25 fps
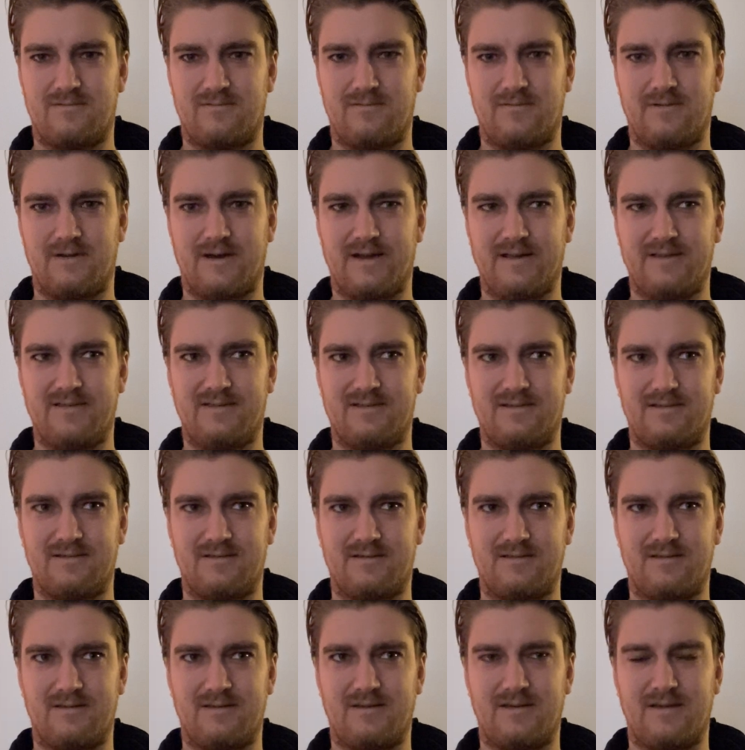Right?
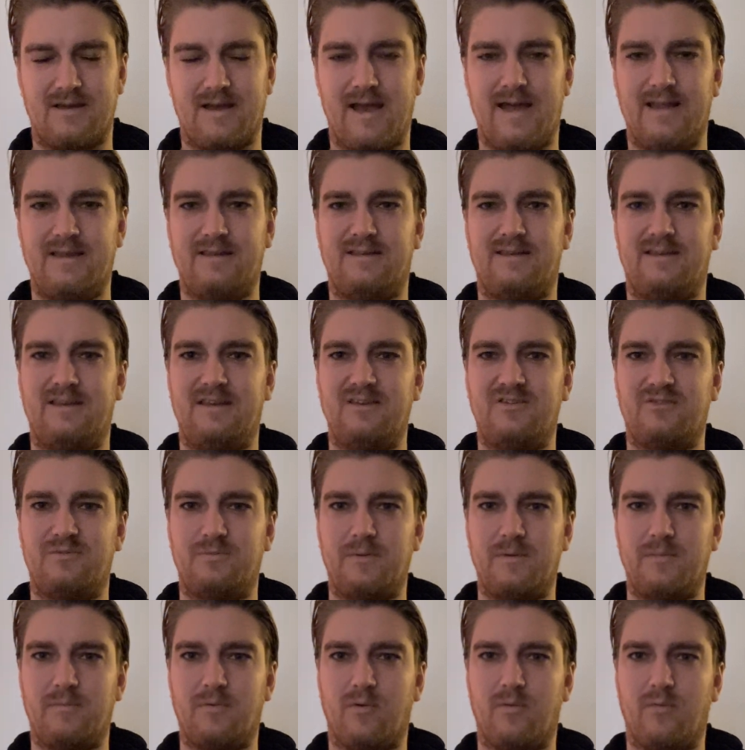And these
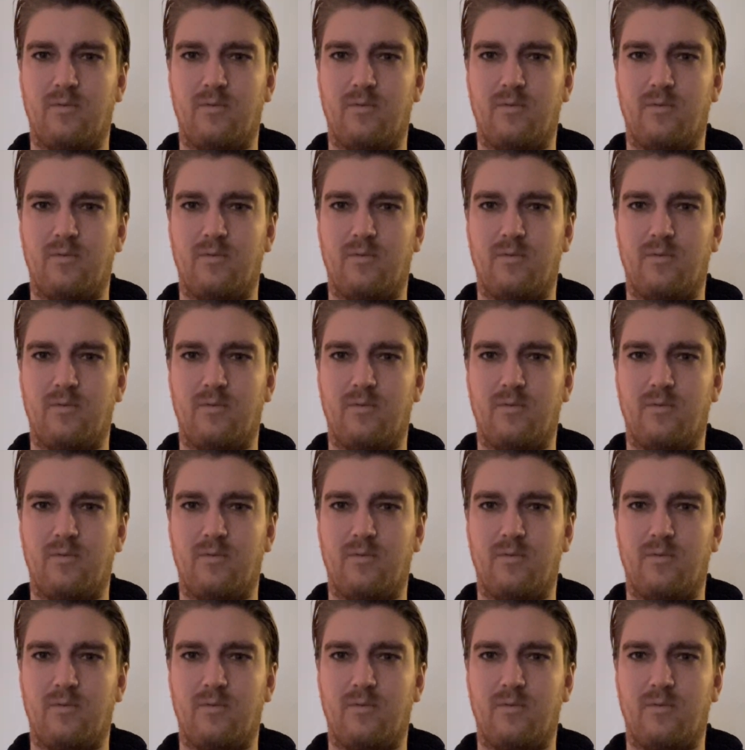people